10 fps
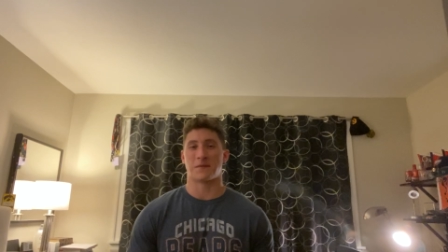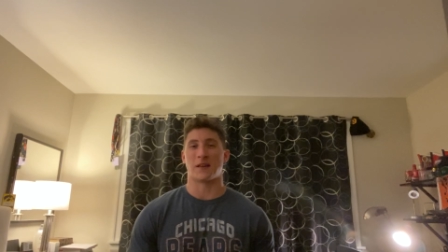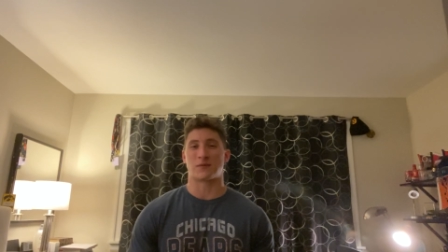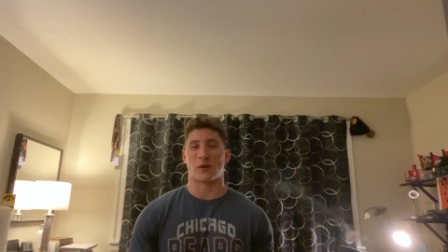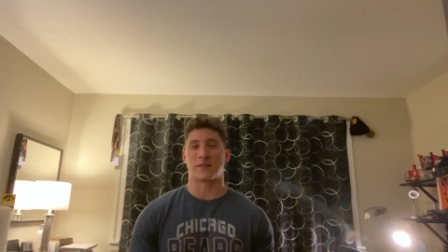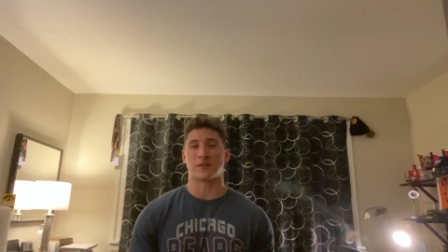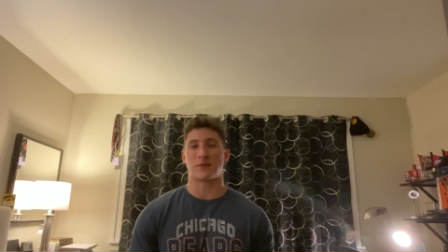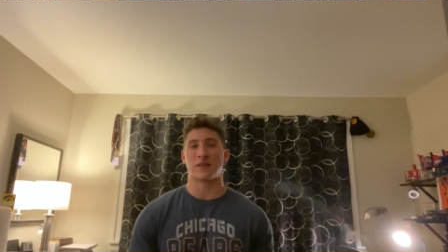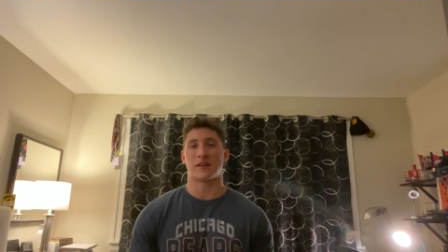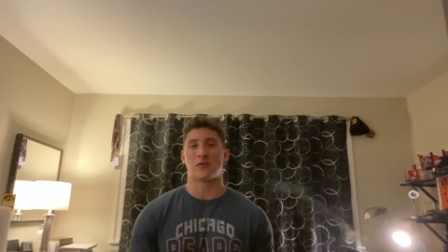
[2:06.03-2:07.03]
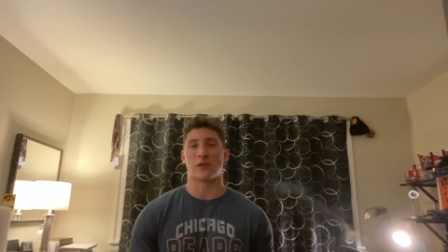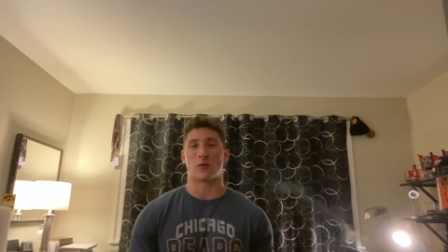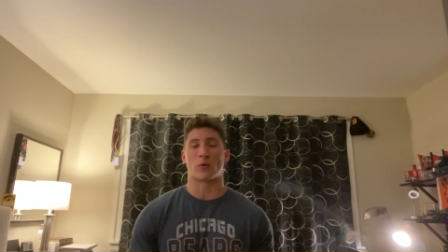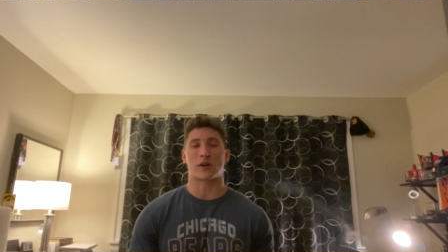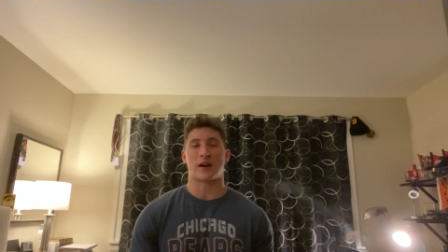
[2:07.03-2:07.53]
it's something that you like
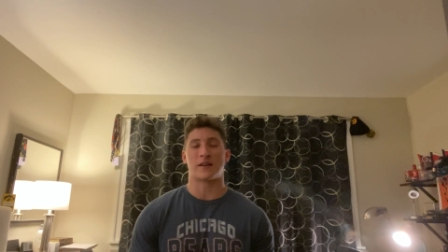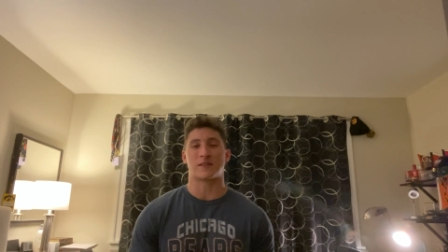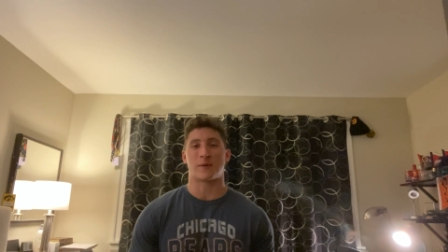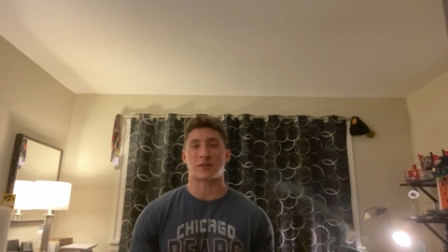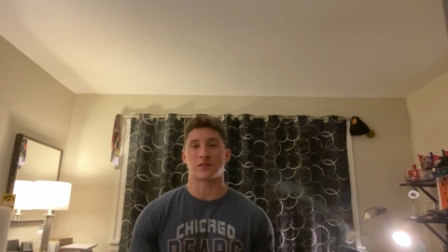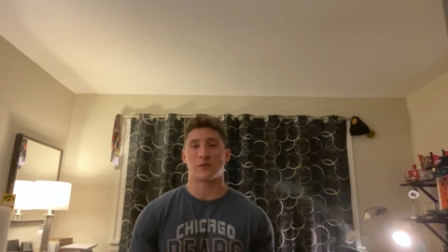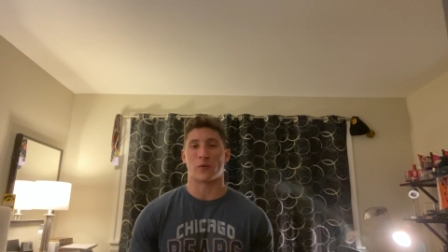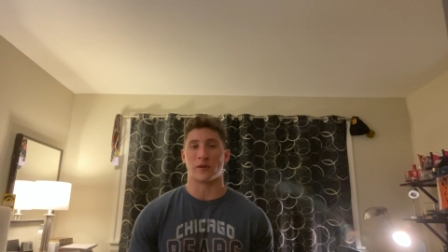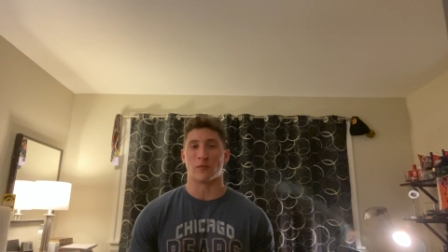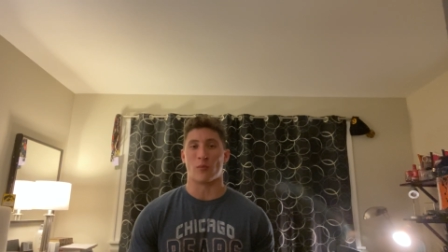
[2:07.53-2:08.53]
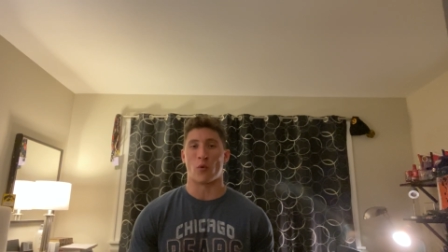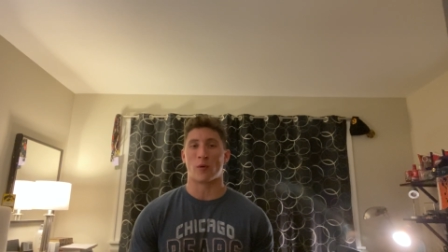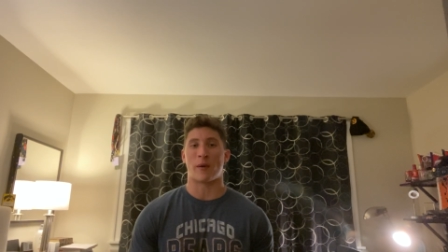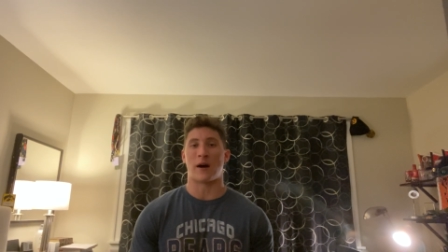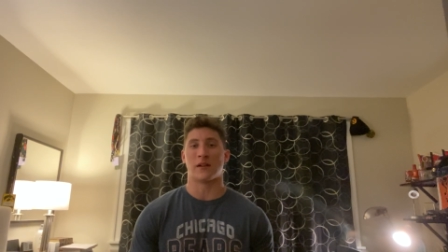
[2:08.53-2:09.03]
work on, especially when you're more
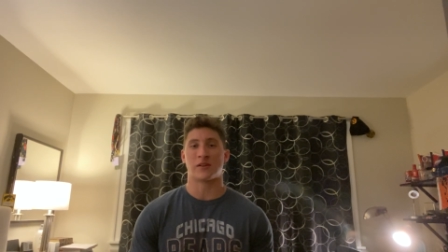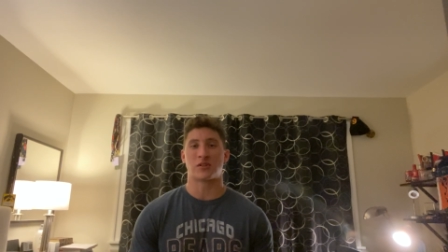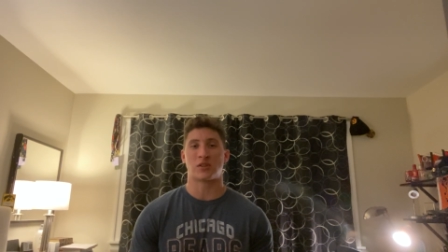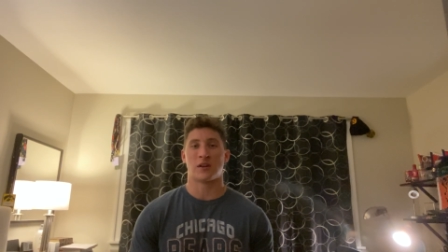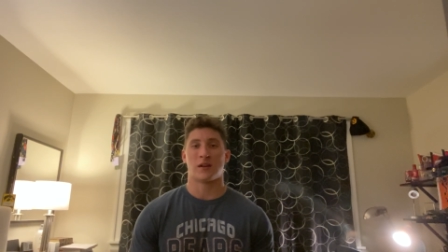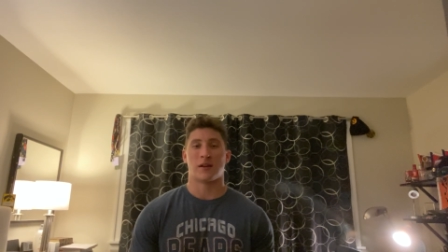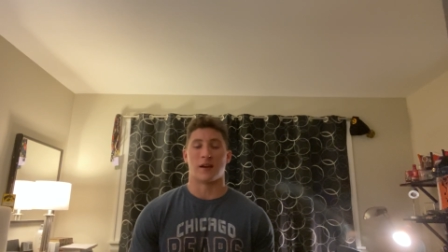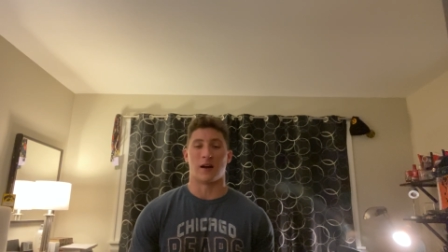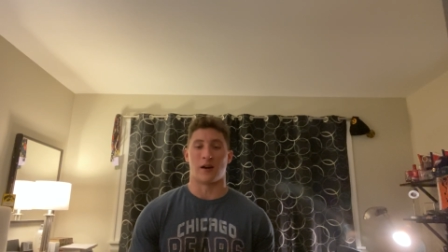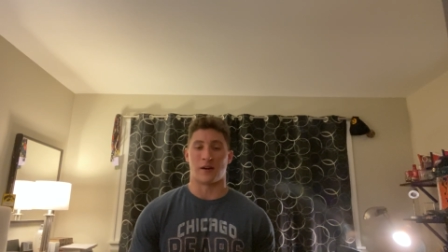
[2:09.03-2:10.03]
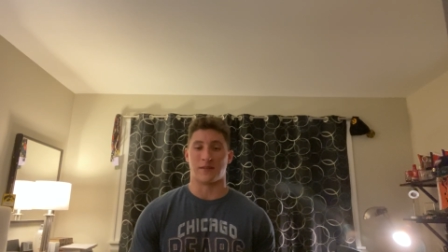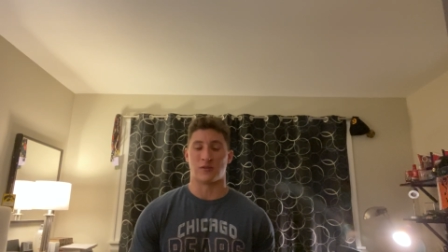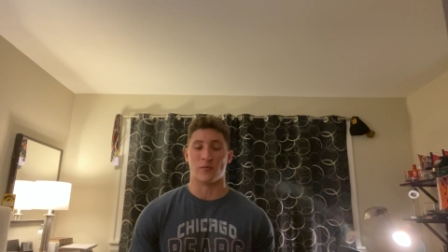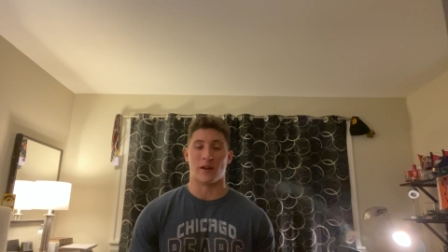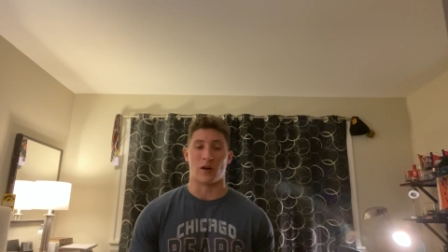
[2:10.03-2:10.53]
polished.
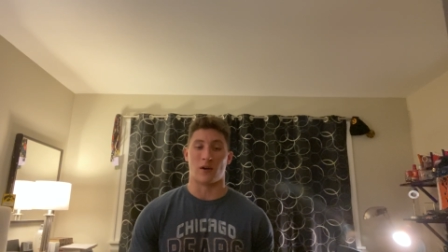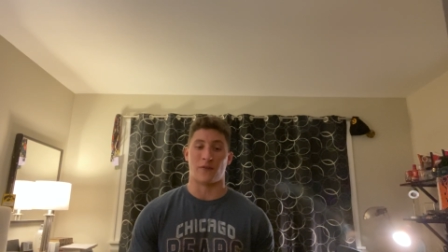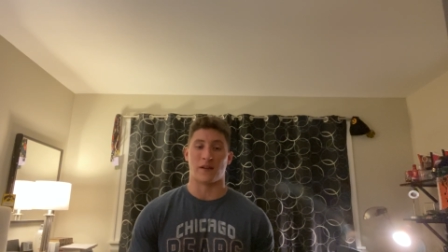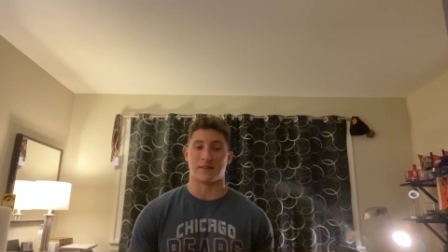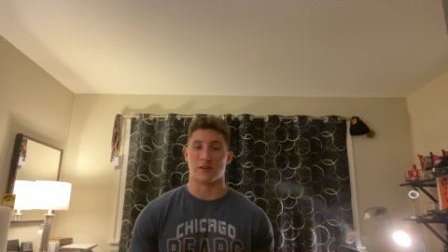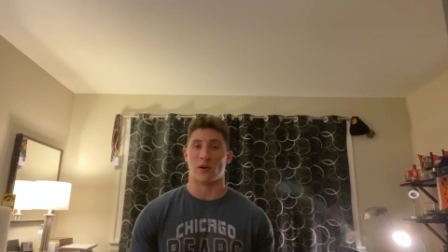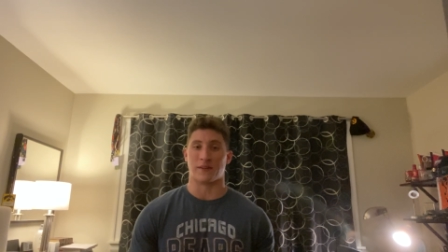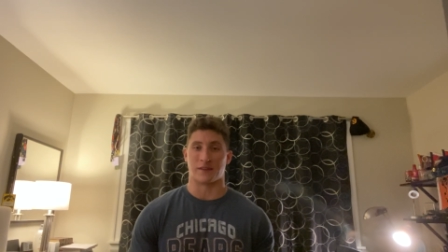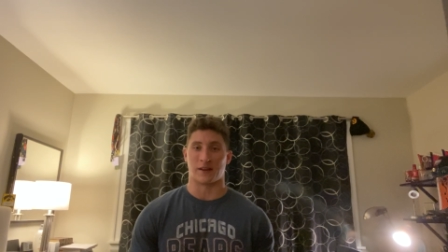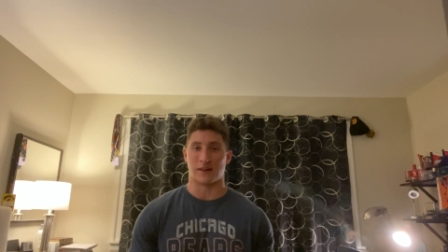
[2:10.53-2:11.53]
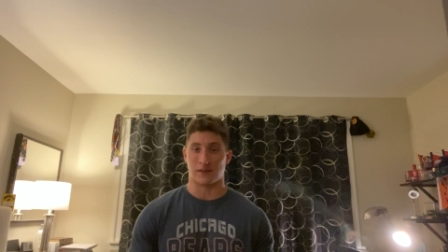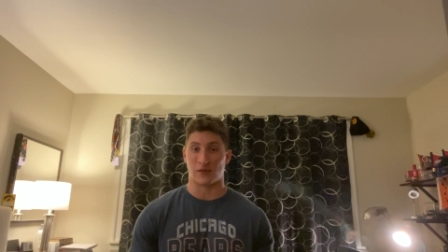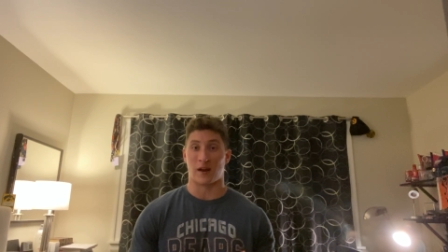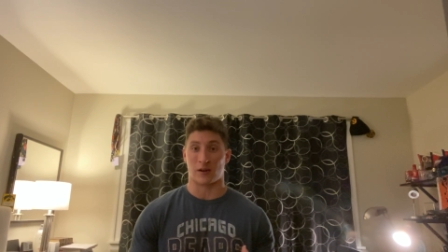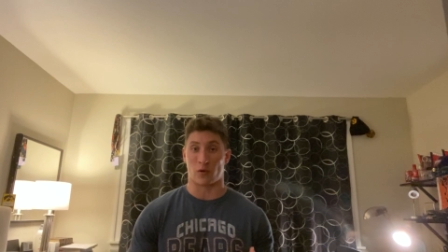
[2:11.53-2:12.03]
2-minute offense, it's like you
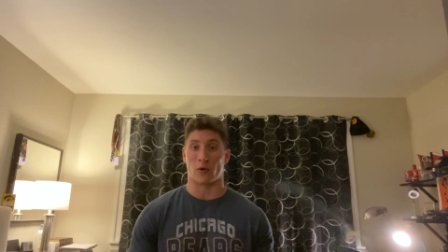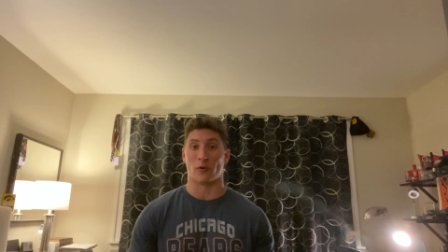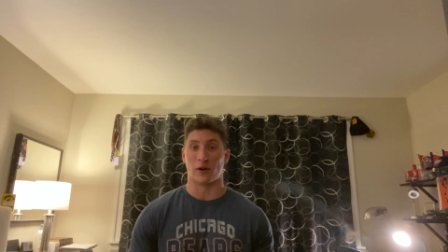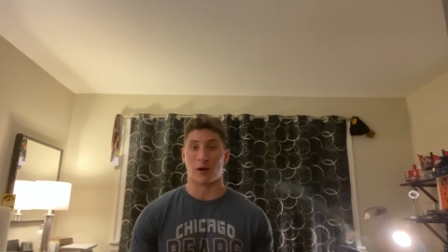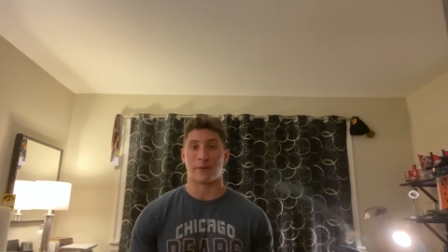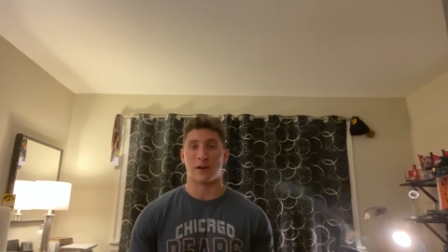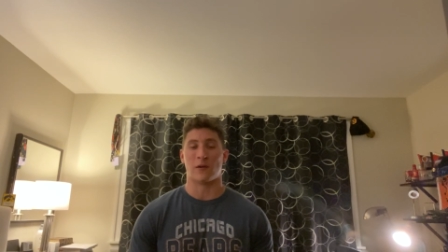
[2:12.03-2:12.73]
got to go hurry up.